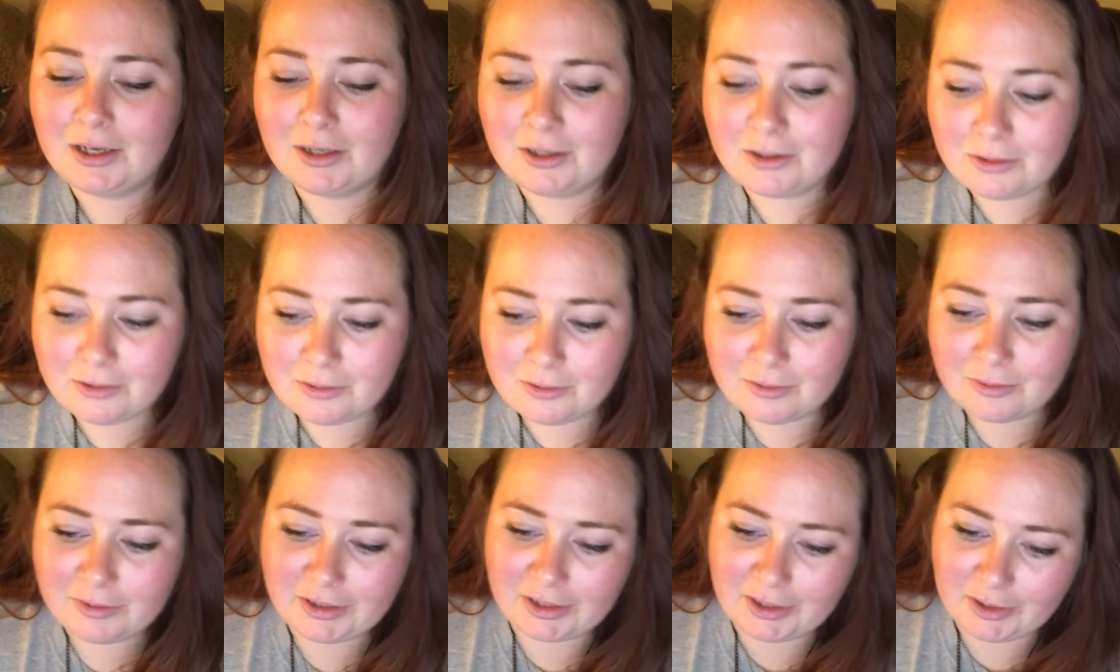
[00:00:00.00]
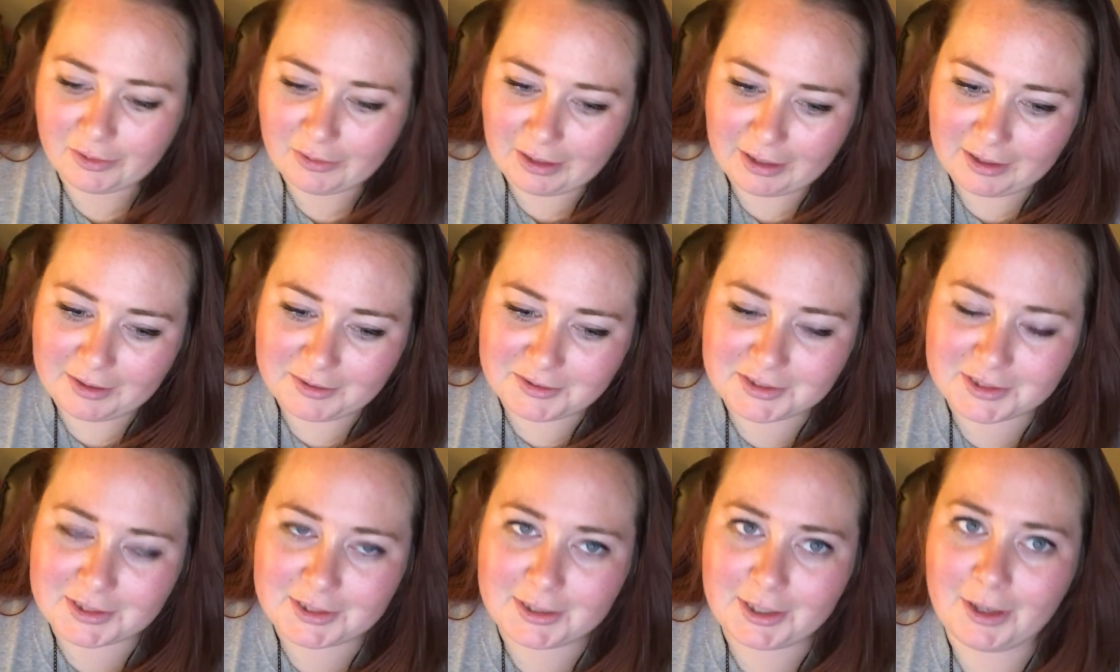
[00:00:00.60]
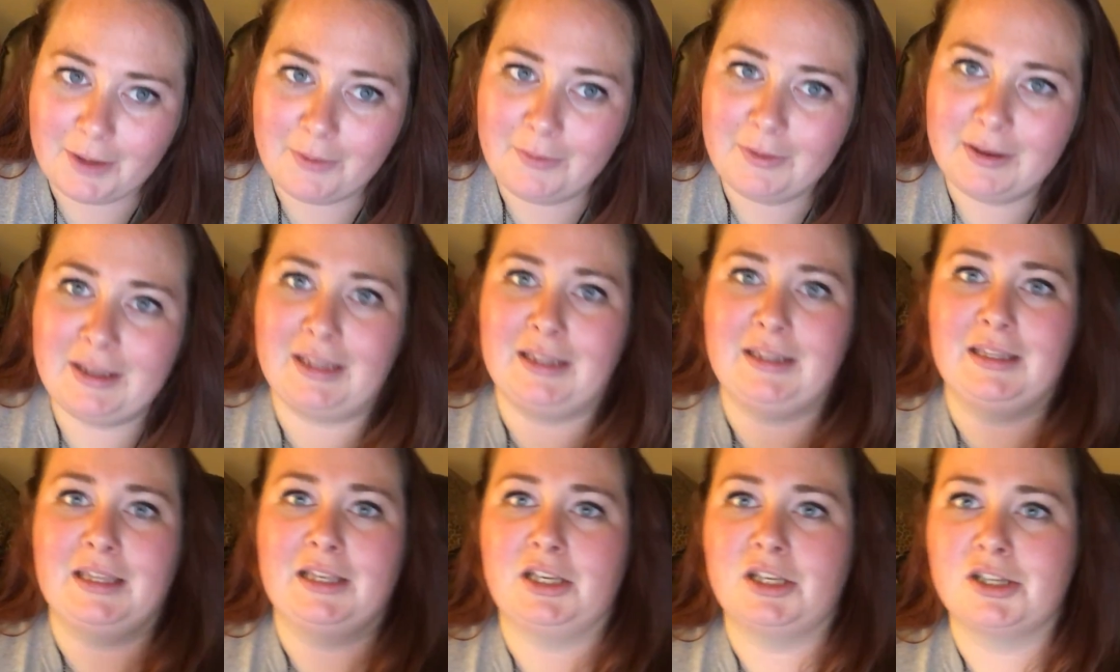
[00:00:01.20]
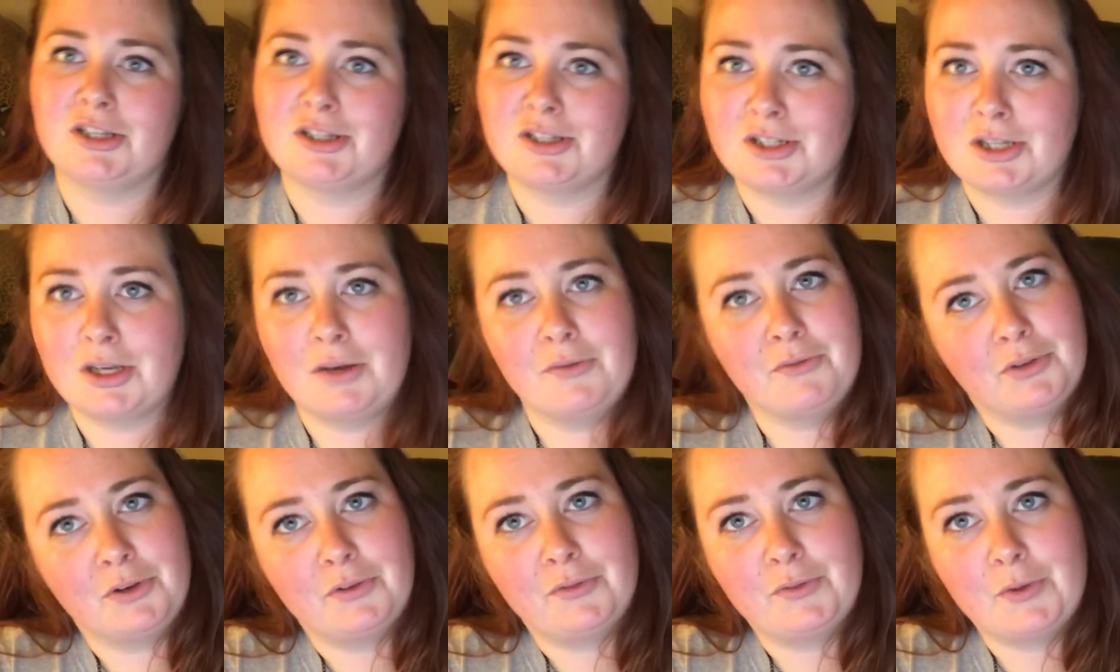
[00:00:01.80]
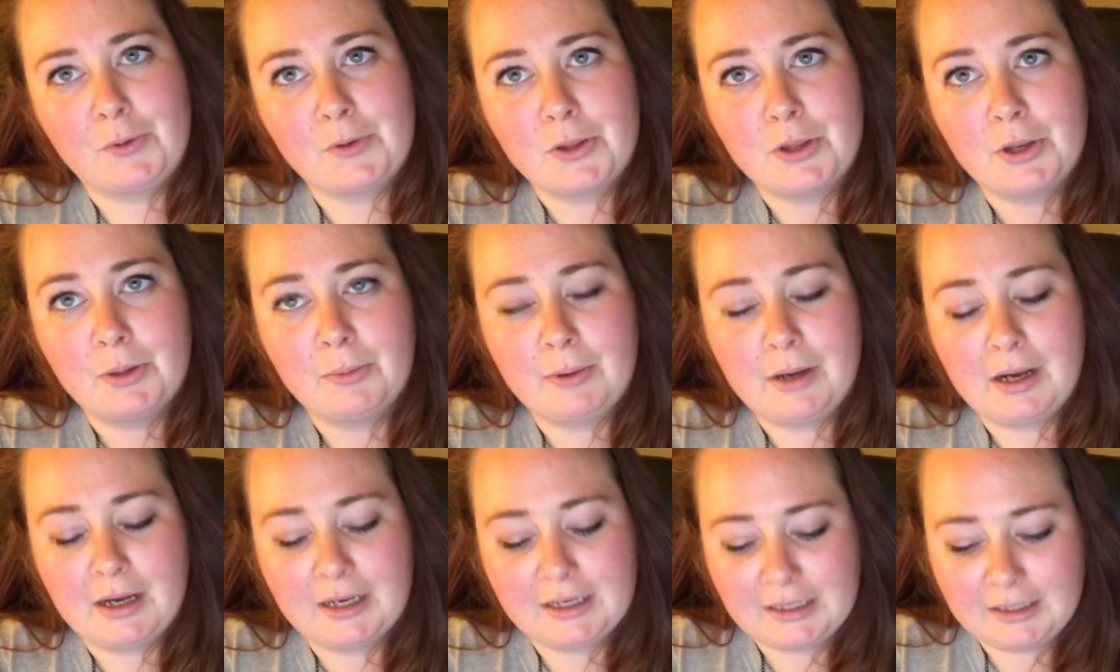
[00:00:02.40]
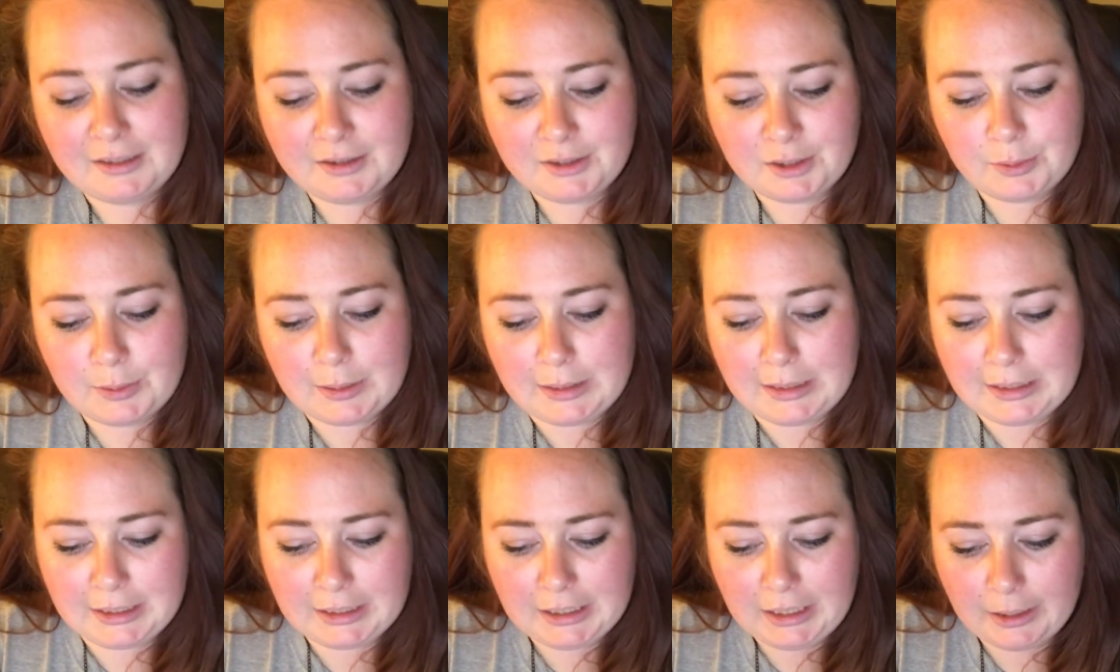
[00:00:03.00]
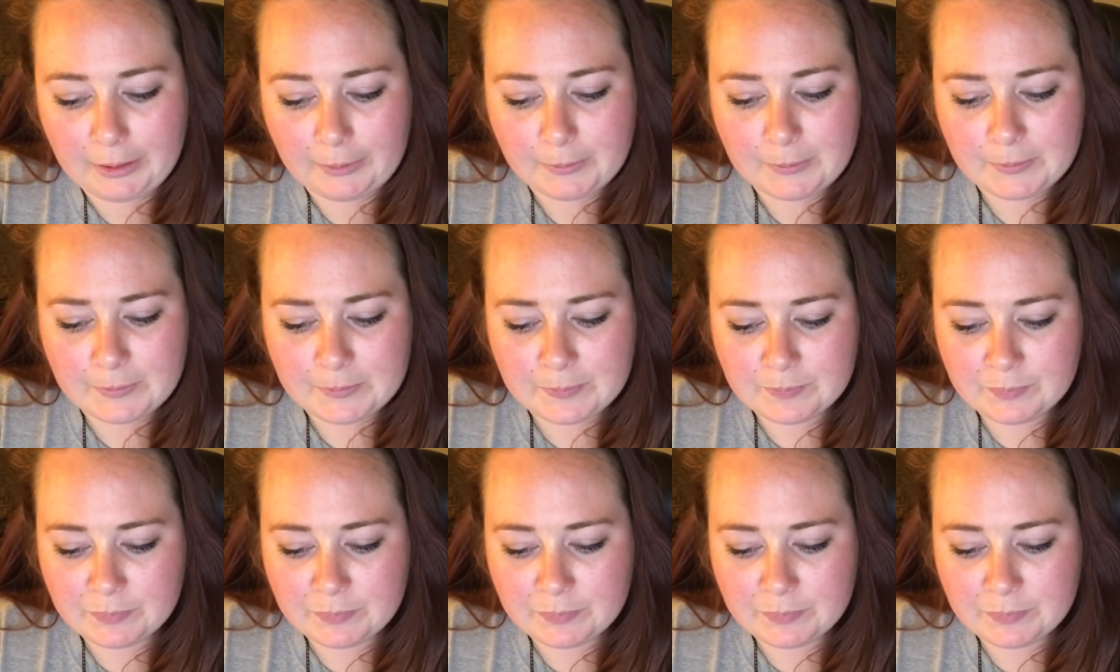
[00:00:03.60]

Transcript: oh, you know, how's it going? And they just shove their phone in their pocket and they're ready to go.